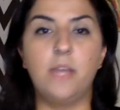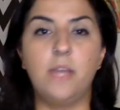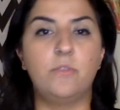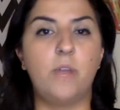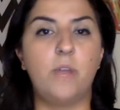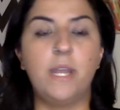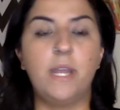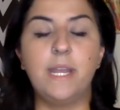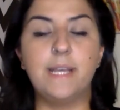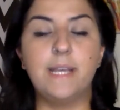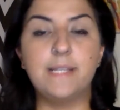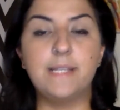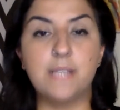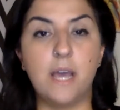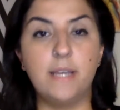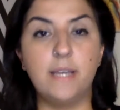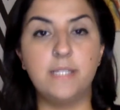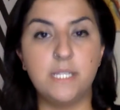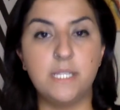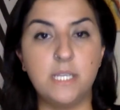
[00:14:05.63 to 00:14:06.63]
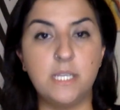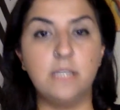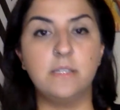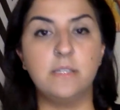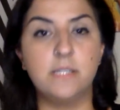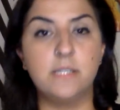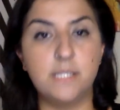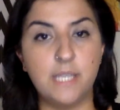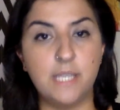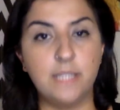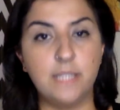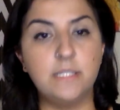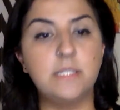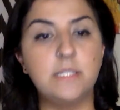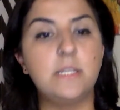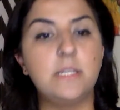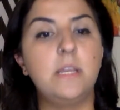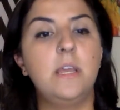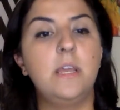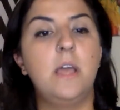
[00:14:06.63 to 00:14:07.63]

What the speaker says: right? SIT, sit.